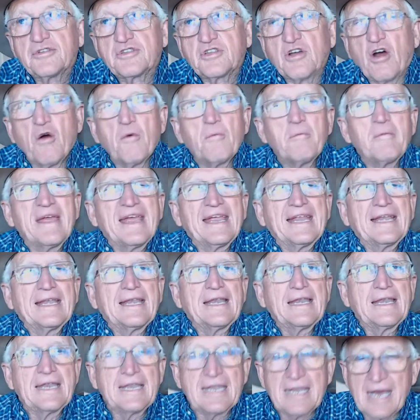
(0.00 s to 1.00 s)
don't
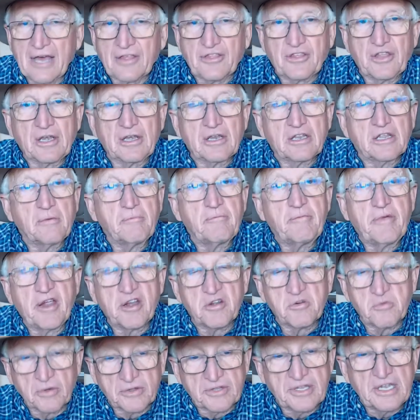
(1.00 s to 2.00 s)
mean nothing
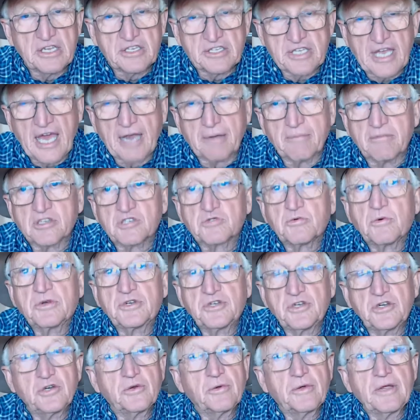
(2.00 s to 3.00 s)
compared to what these animals will
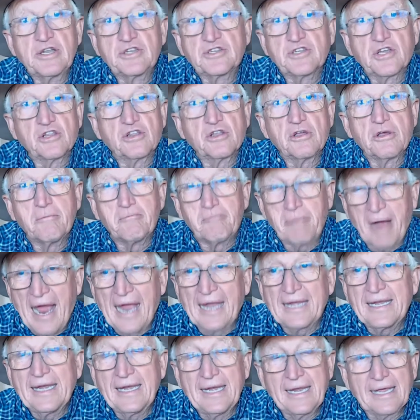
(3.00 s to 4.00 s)
do to each other.
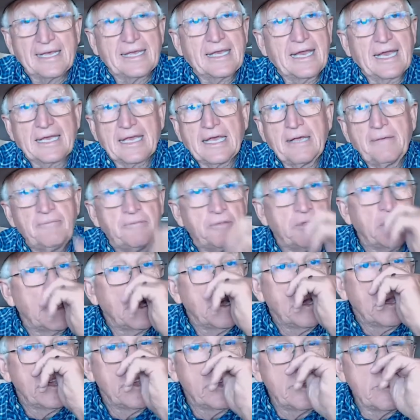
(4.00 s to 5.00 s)
Biting and kicking,
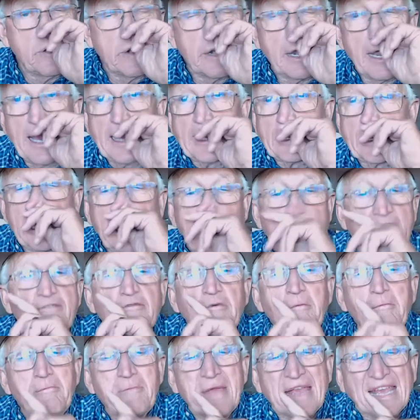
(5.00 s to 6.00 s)
you and I couldn't
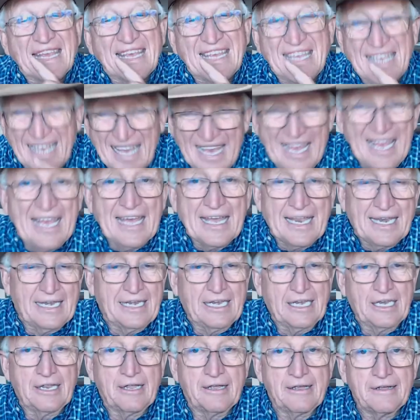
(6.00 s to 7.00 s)
even begin
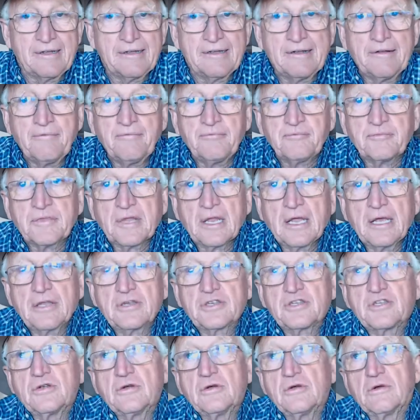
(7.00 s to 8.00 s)

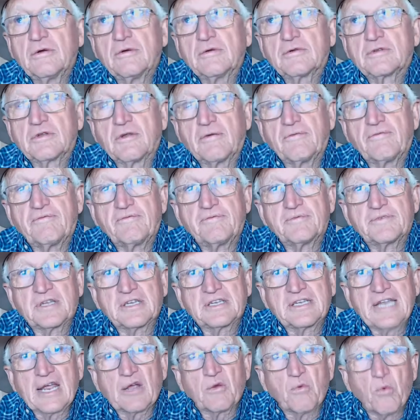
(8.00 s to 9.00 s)
to to
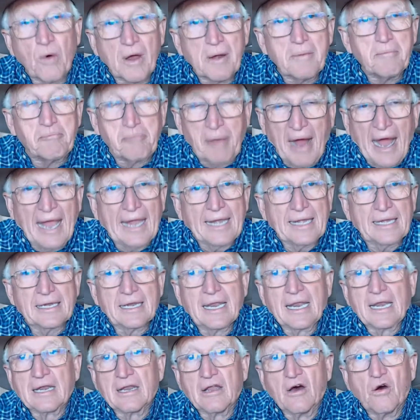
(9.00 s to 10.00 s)
to take one bite,
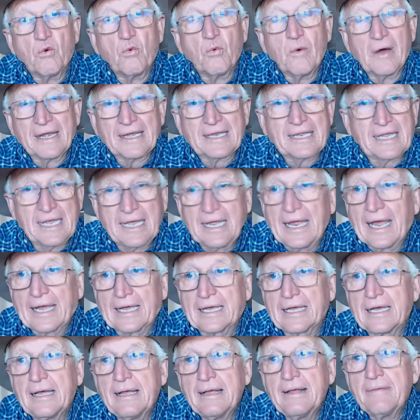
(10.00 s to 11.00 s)
let alone one kick.
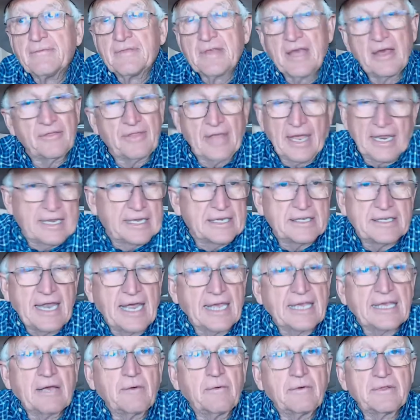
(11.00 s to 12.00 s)
And they can
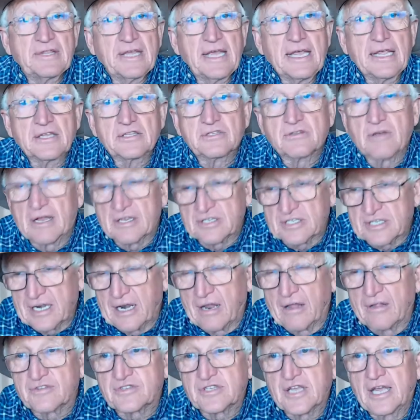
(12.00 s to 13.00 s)
take it with these. So I said,
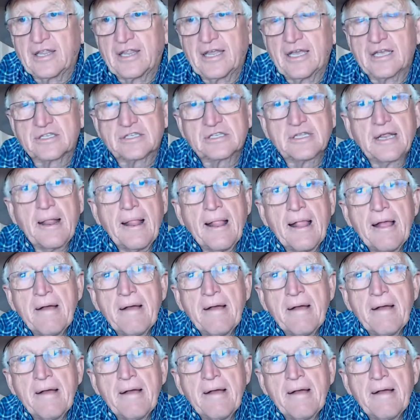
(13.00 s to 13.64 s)
I'll say this.